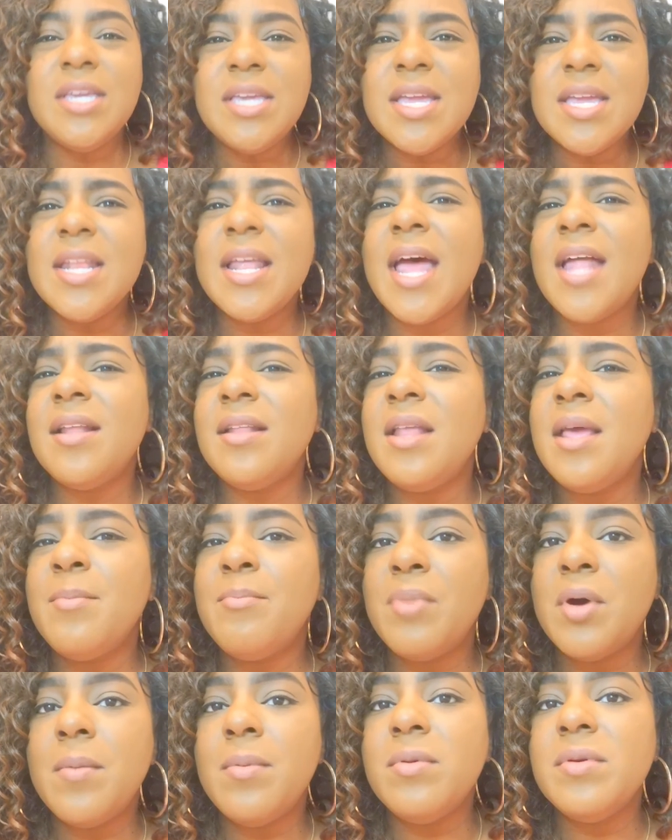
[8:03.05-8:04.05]
get out of that
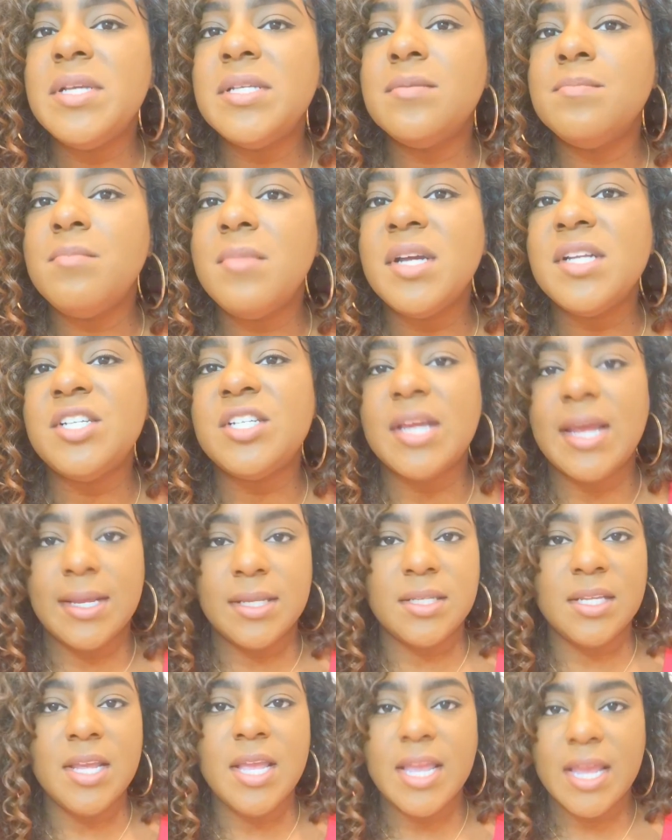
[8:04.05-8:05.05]
bubble as much
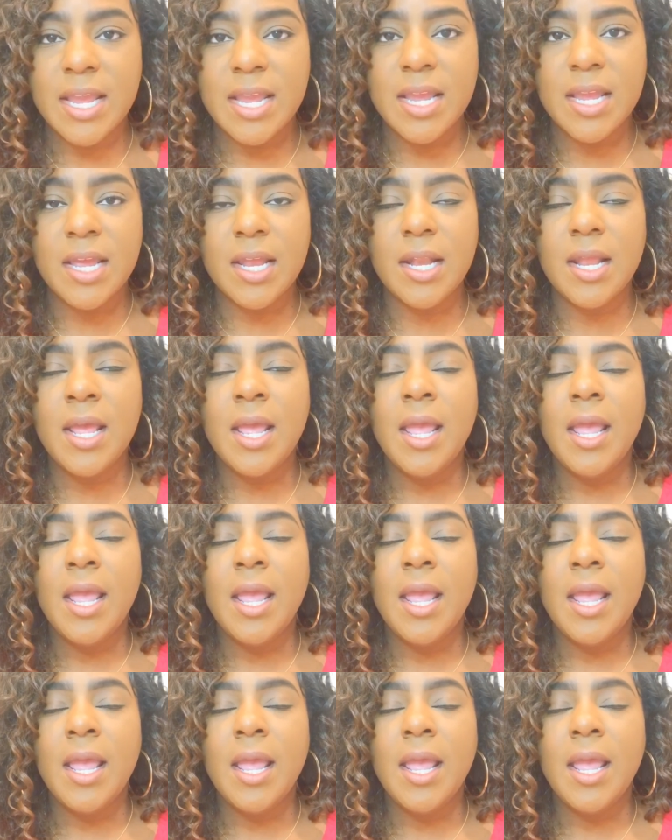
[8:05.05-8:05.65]
as he can.